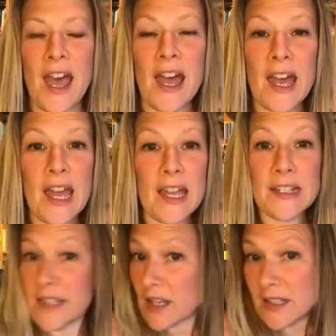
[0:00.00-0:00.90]

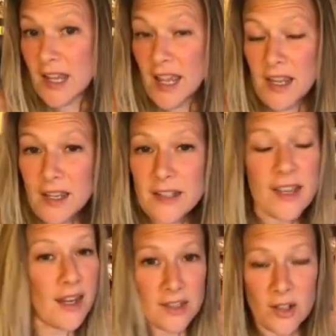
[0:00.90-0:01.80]
It's Sunday. It's
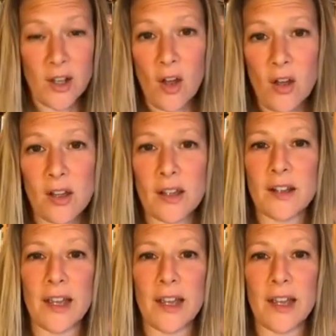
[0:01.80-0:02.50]
8 o'clock.